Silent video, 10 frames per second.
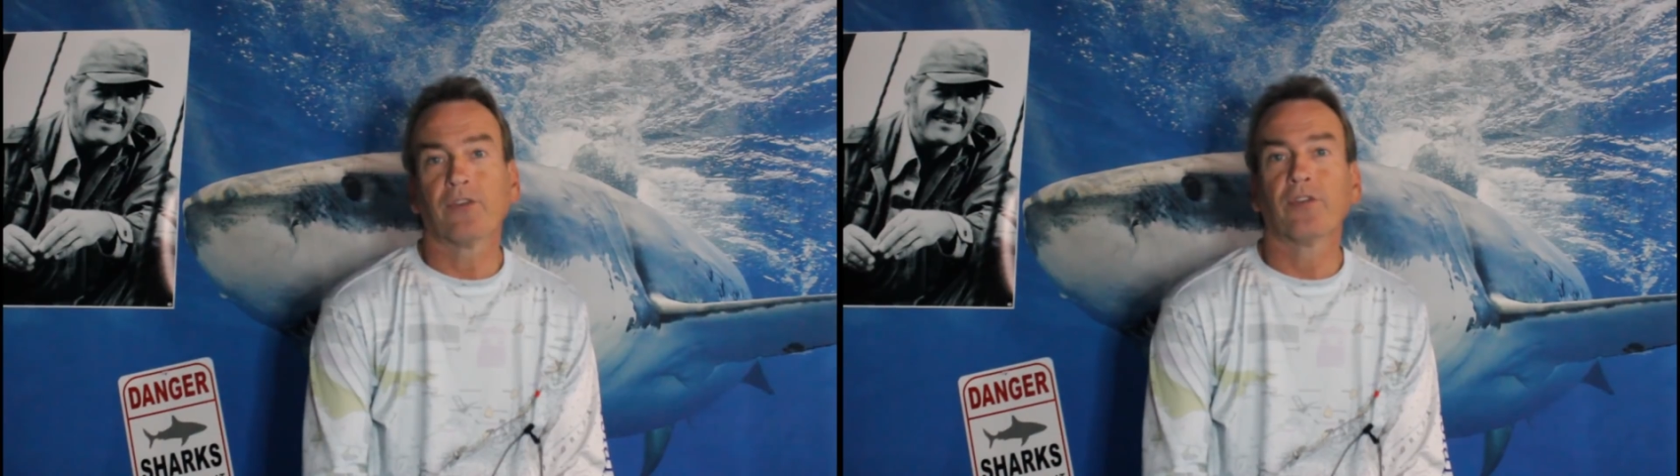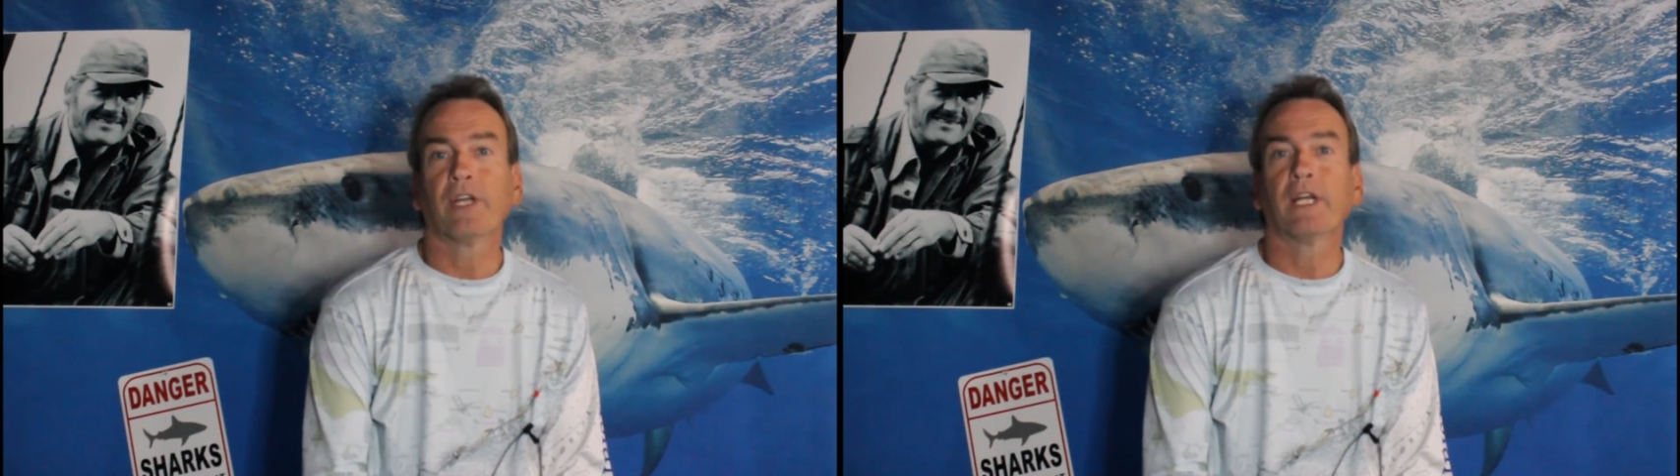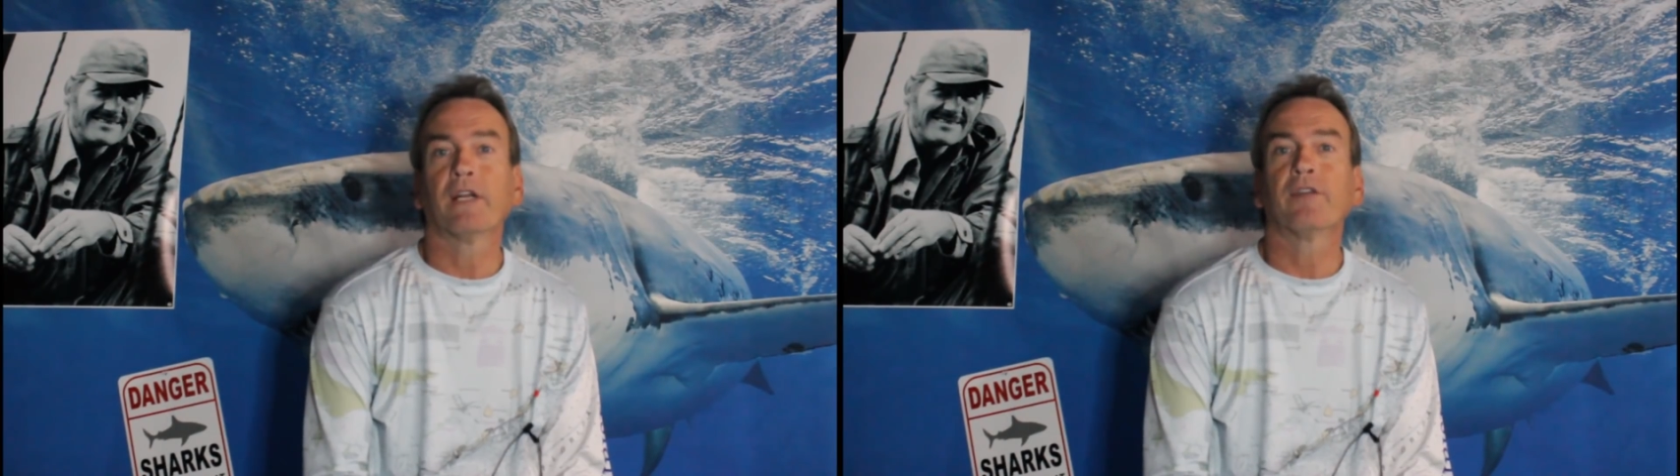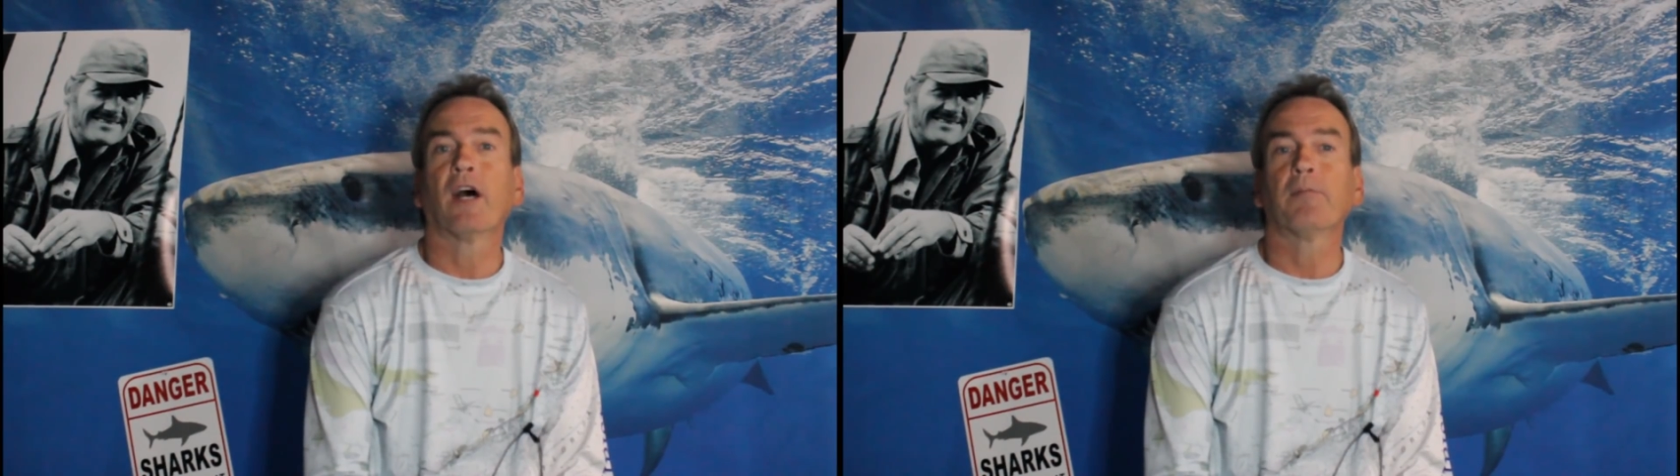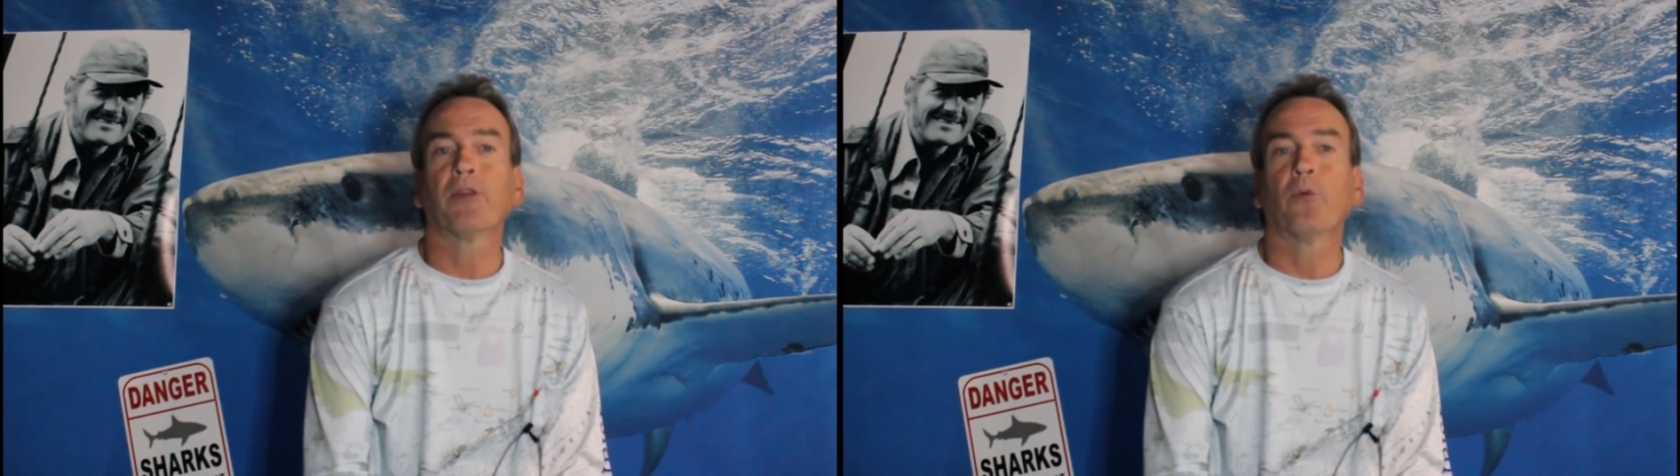that's laying on
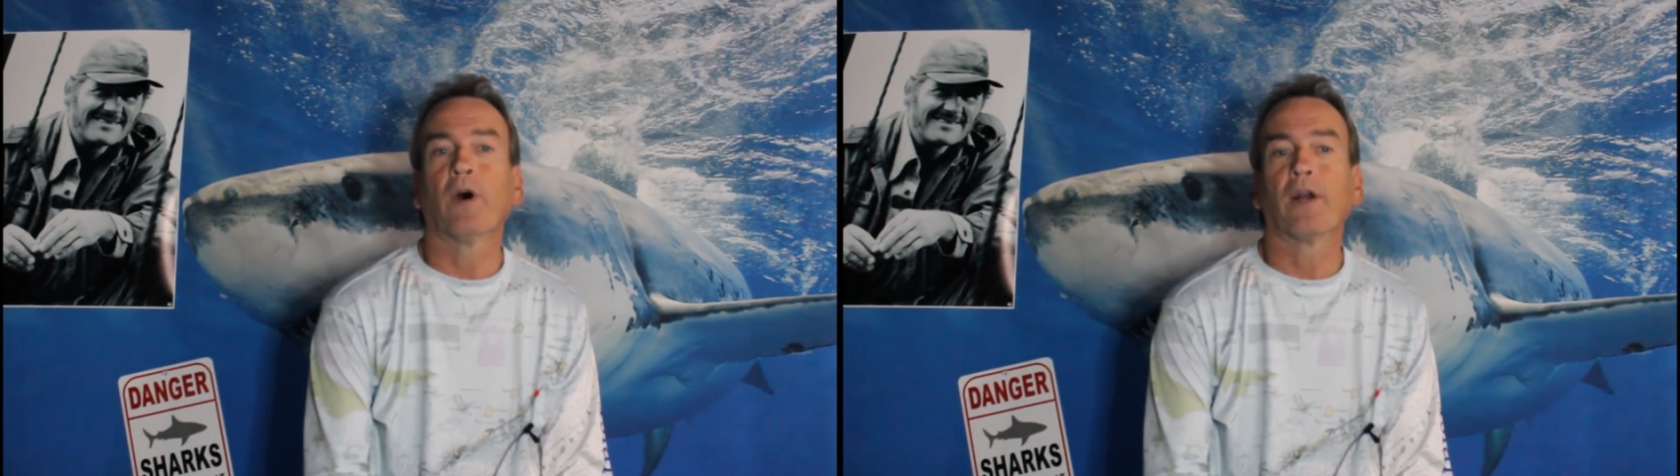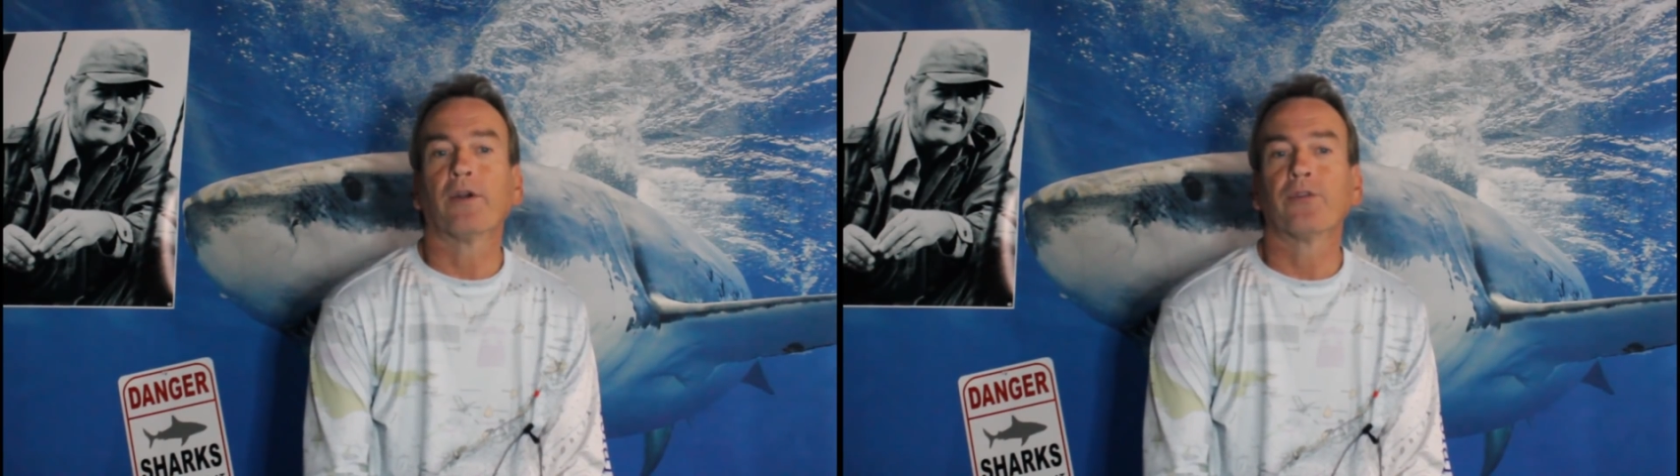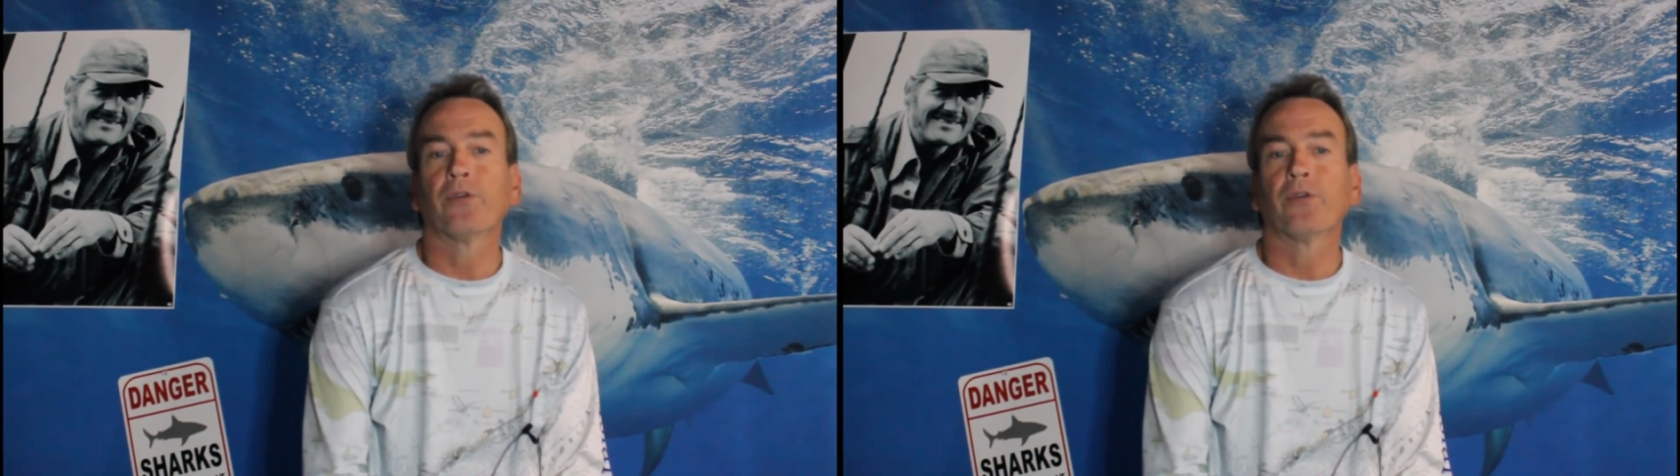top of the water.